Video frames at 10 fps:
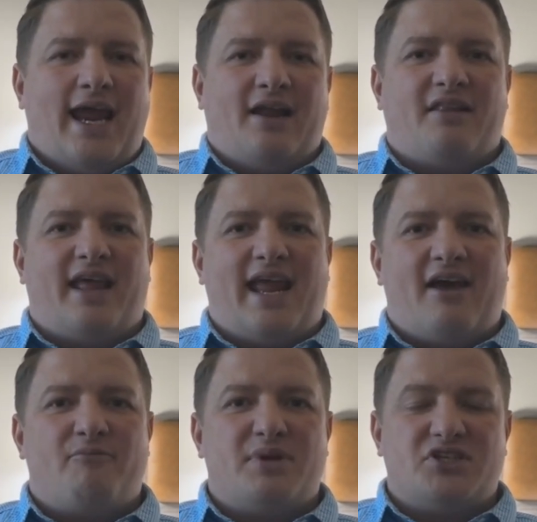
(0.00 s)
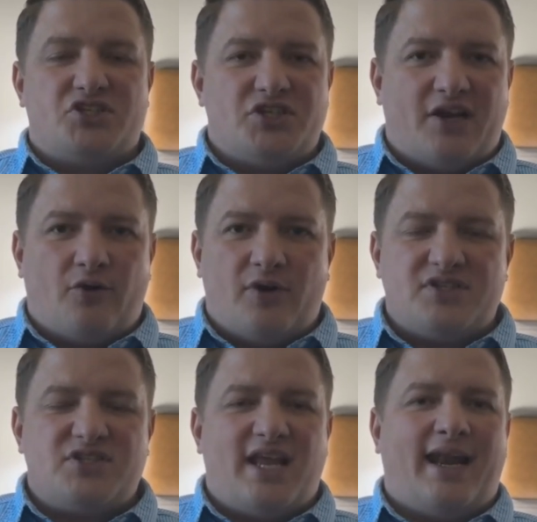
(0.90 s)
and they have been
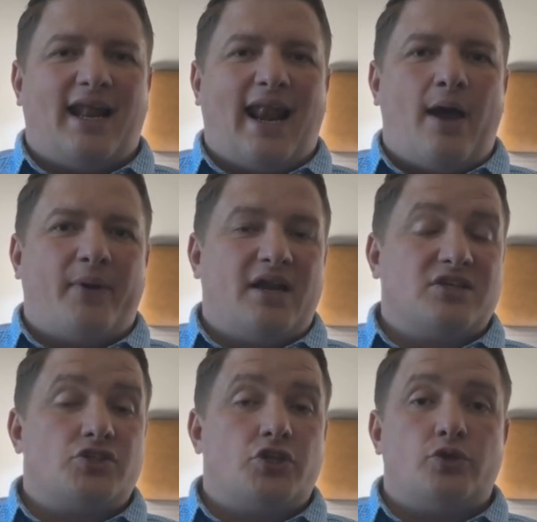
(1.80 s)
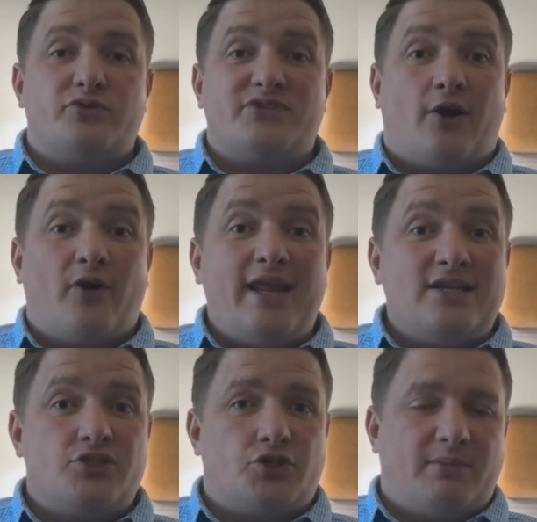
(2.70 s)
generous in allowing us to use their
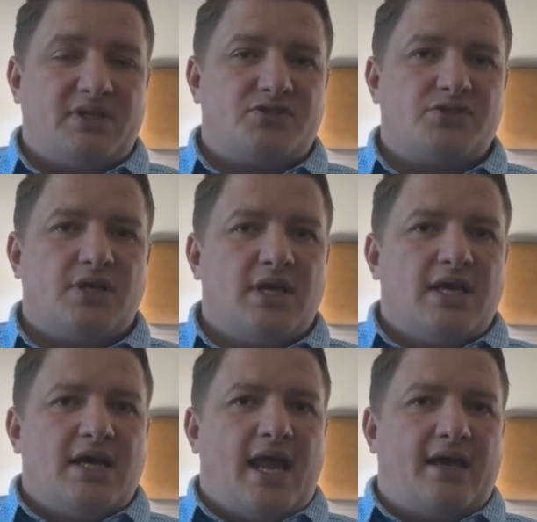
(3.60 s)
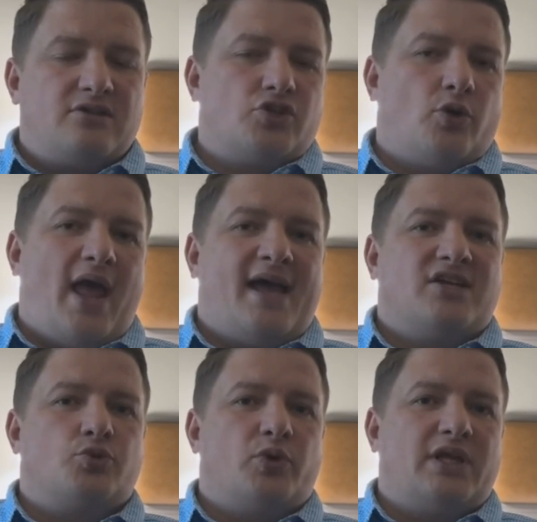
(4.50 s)
instruments. And so
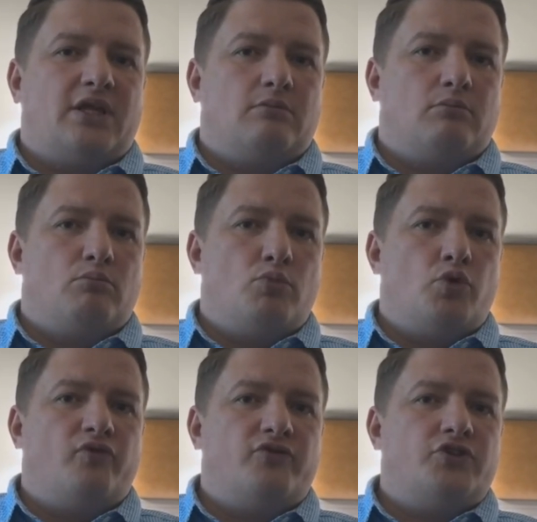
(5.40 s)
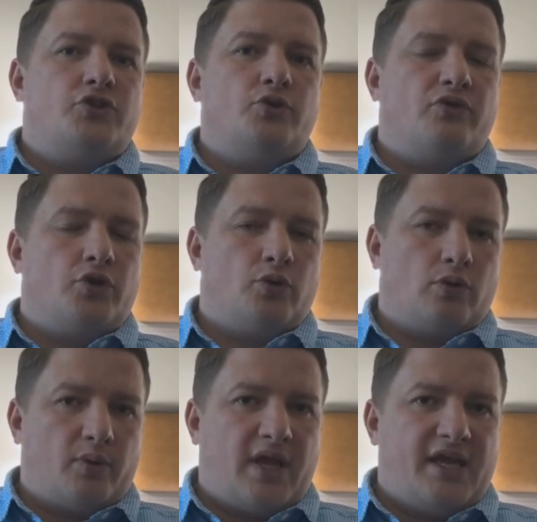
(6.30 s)
as we move to the
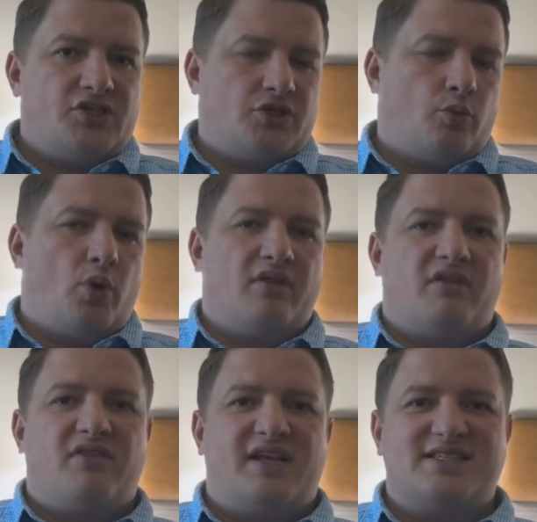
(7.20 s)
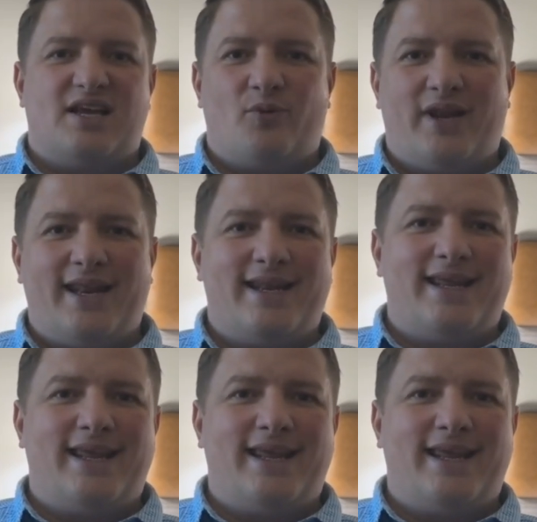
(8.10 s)
new location, one of the things that we need